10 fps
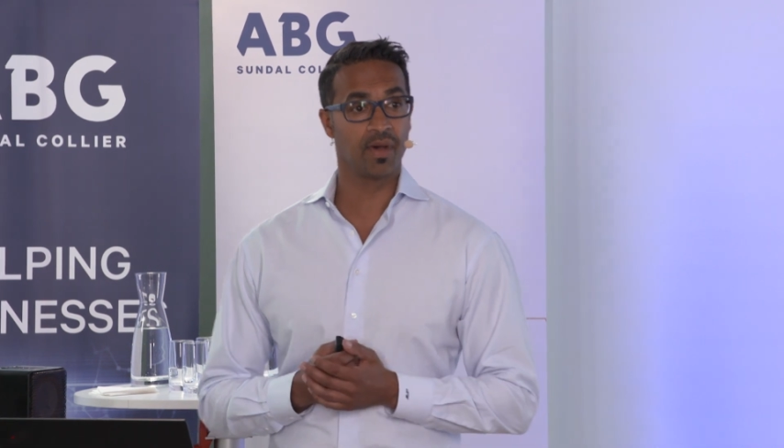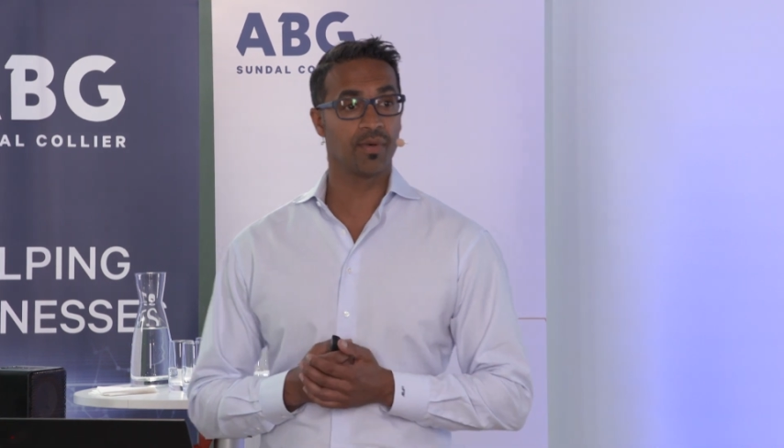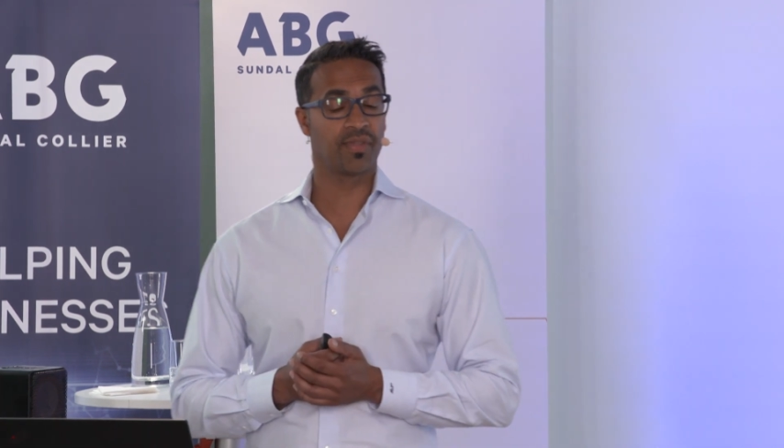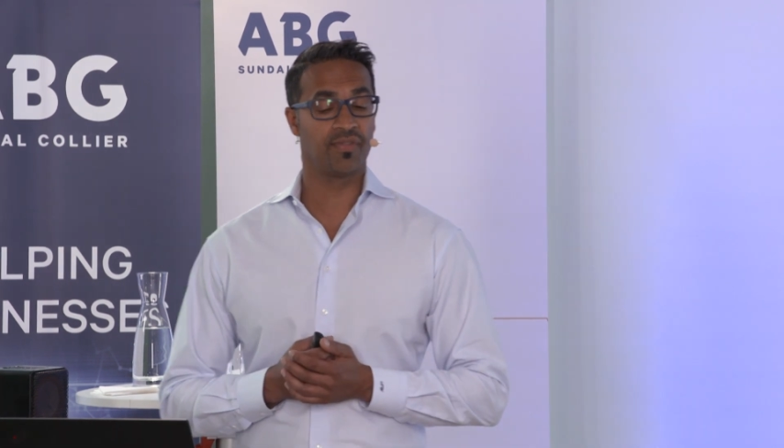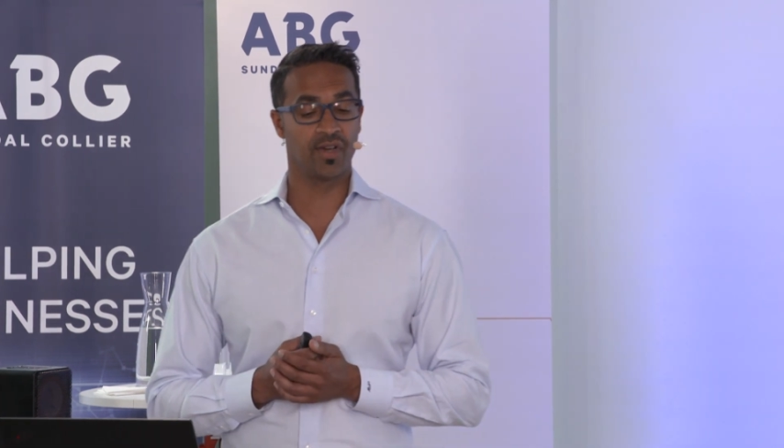
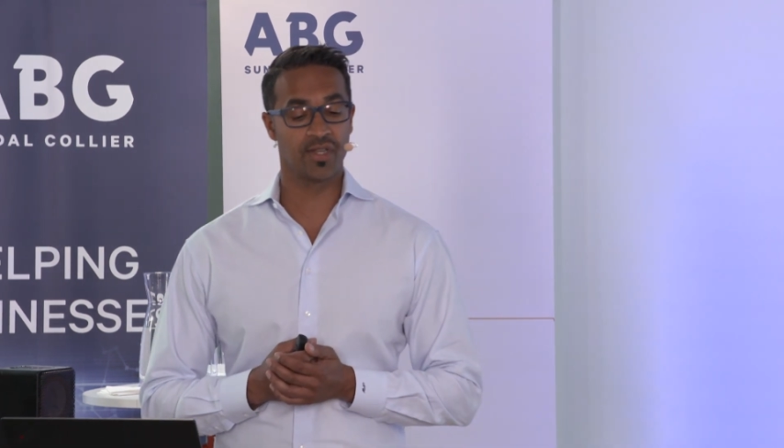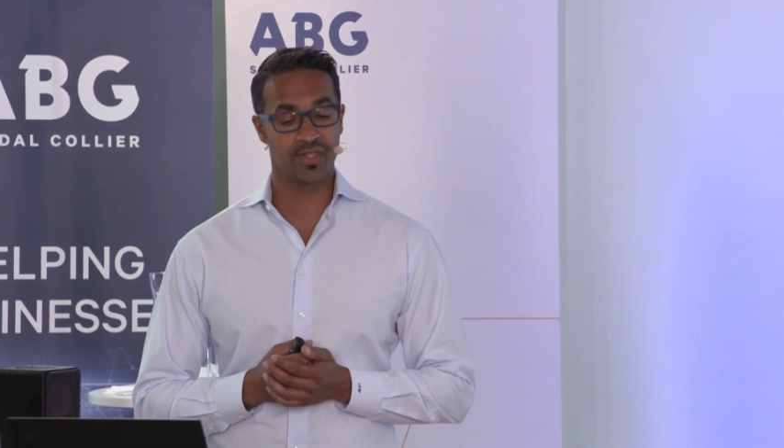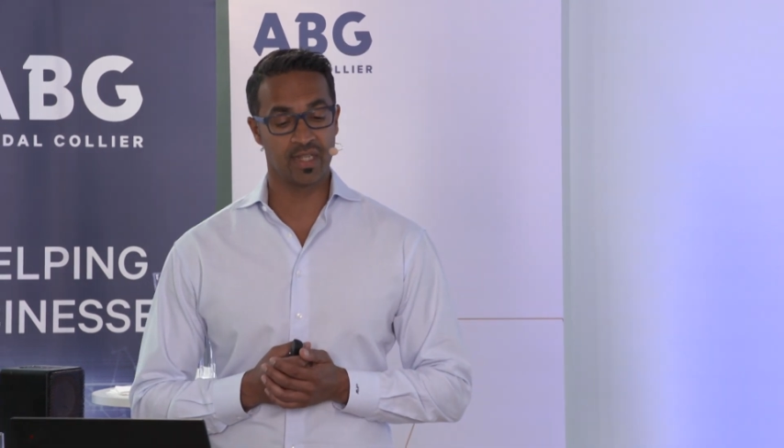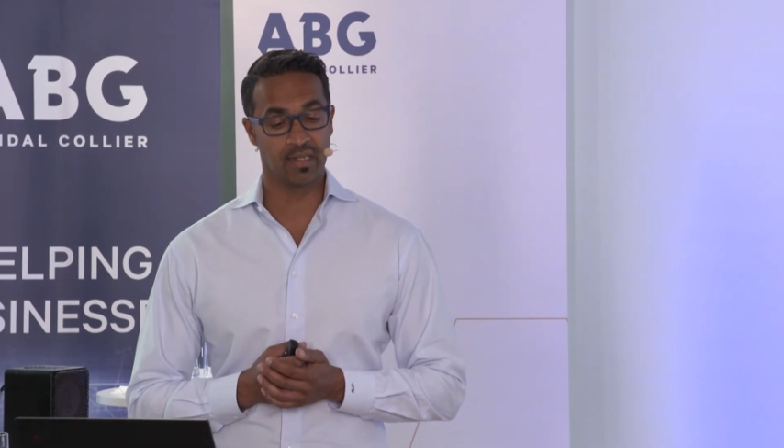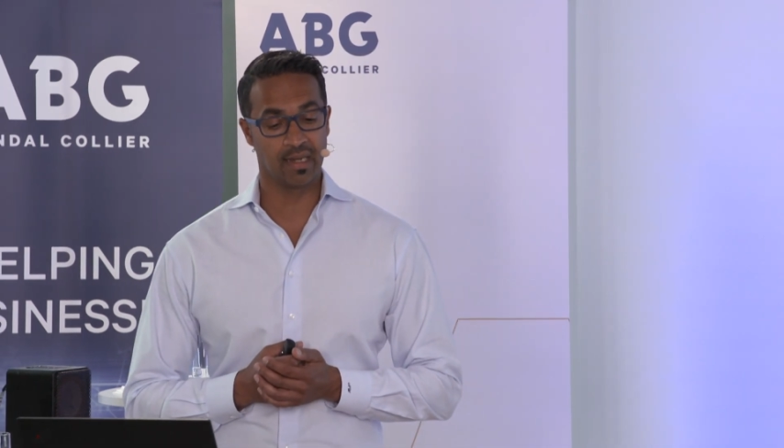both
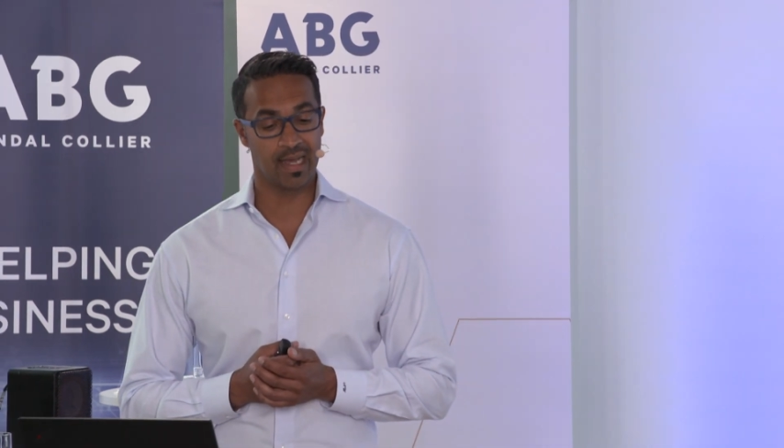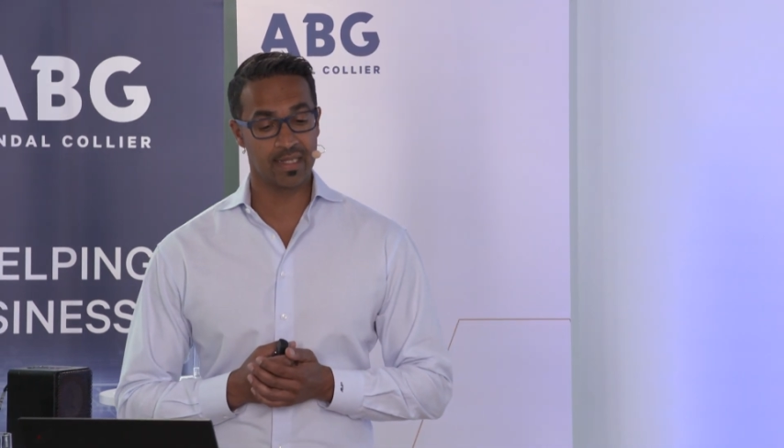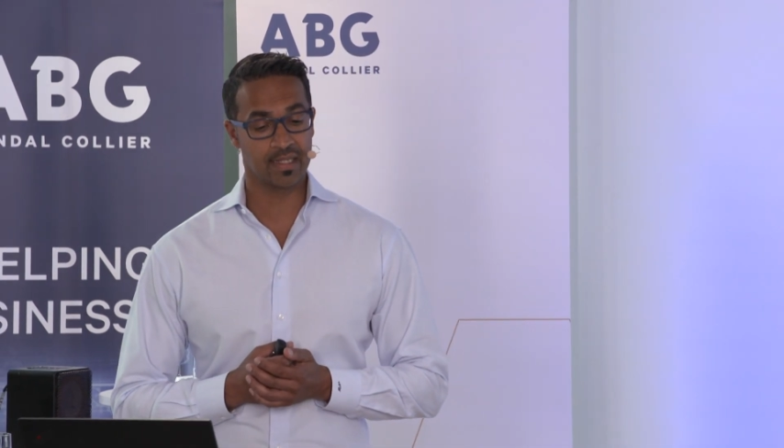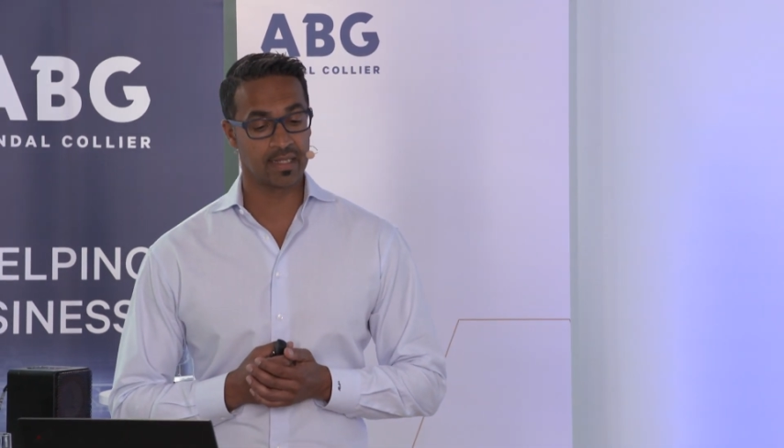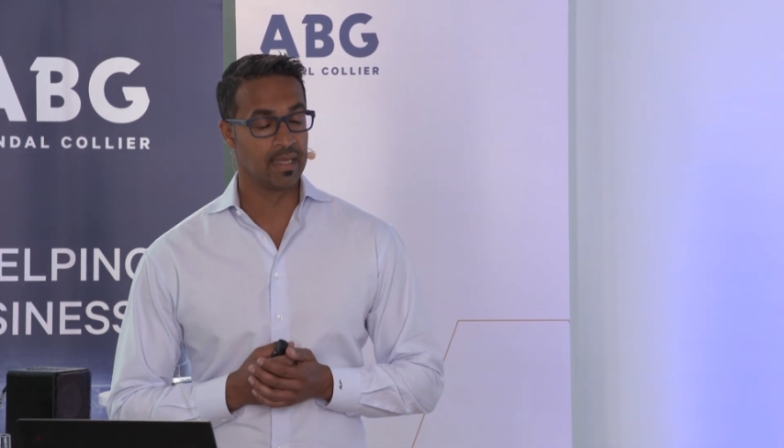
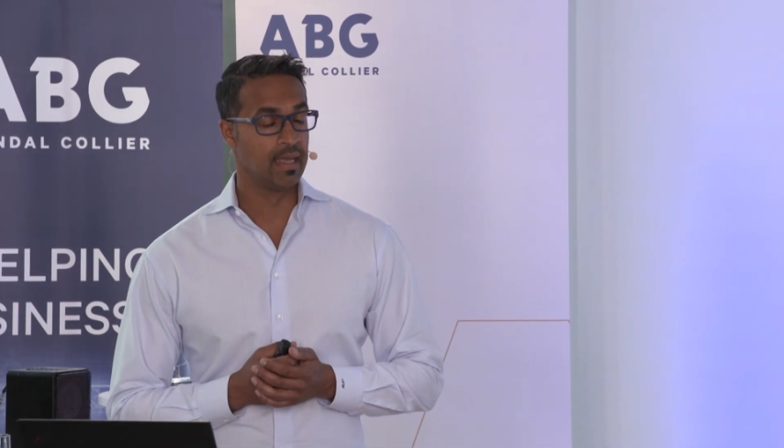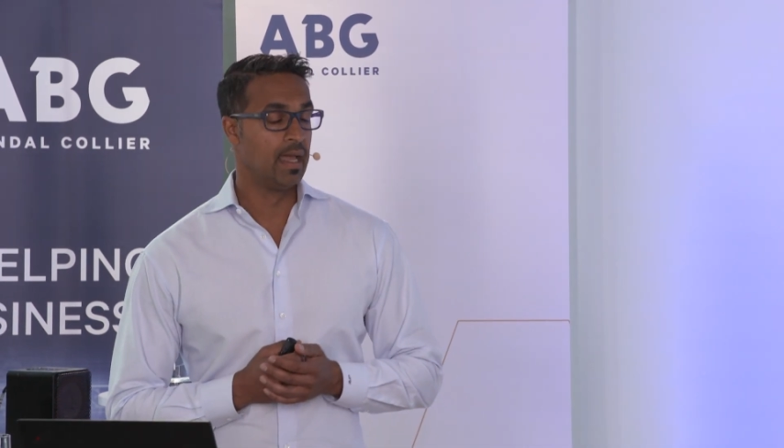first-in-class.